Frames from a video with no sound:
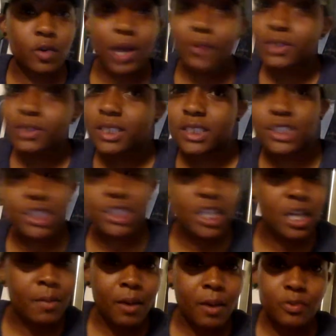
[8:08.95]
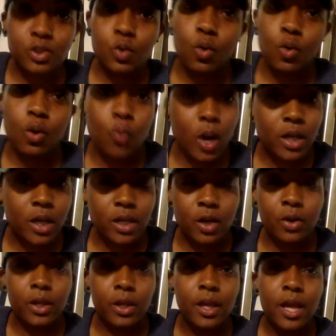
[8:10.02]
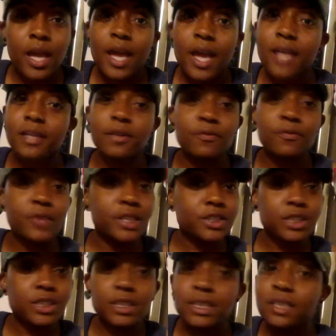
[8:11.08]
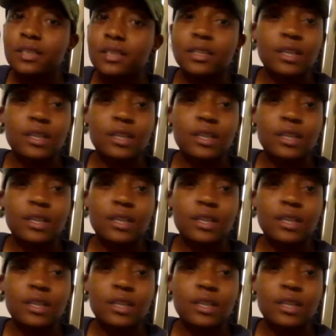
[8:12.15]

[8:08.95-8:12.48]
I was in the gym, I was going working on it, and then eventually